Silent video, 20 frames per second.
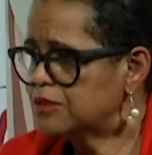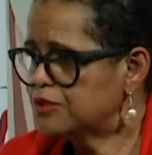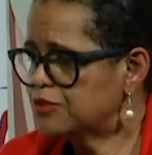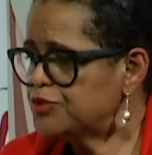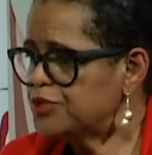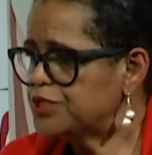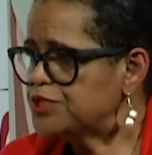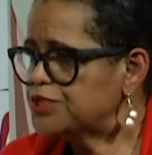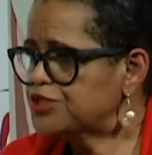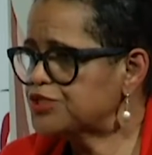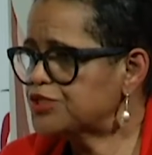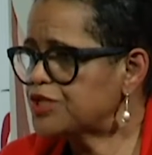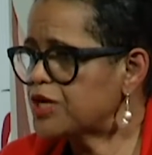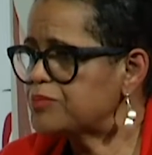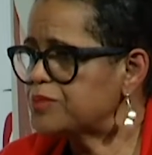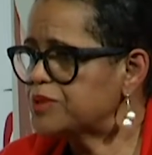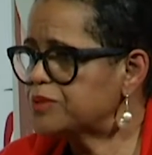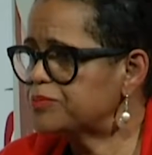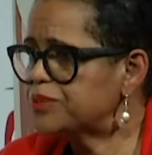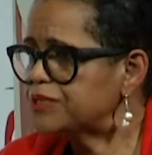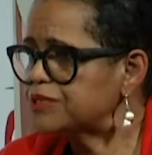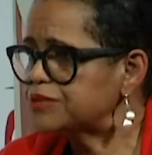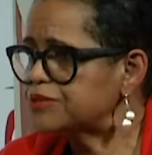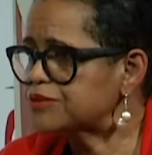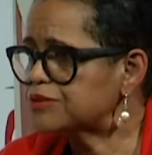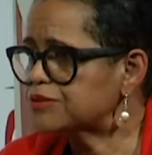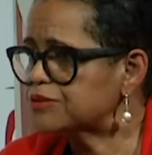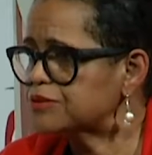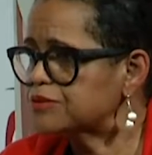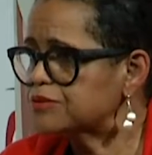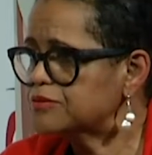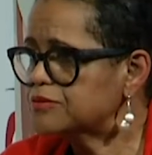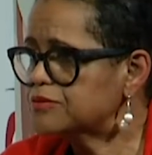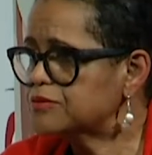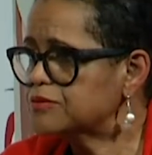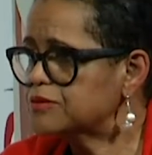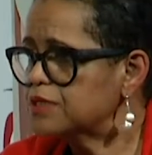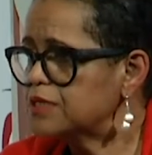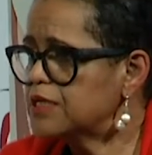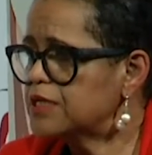you need to sharpen the pencil.
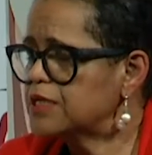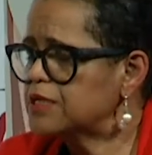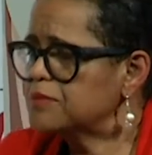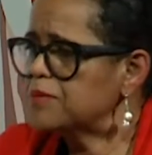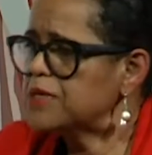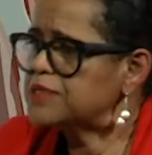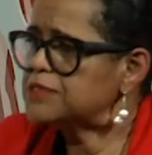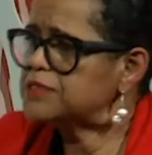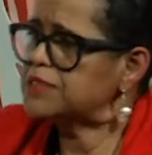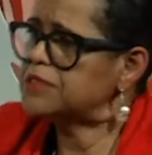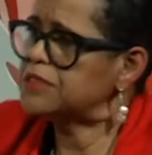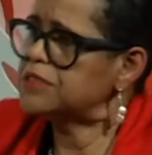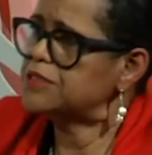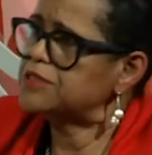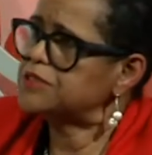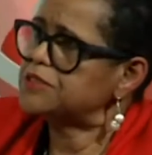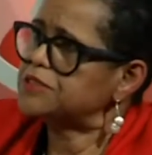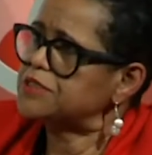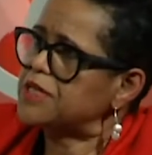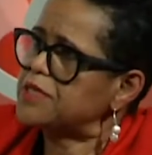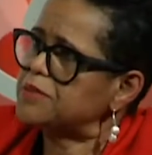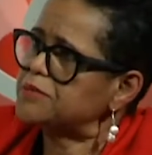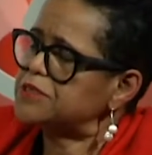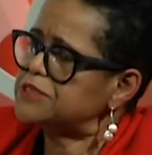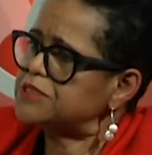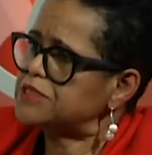And Lamont said, he looked at him, he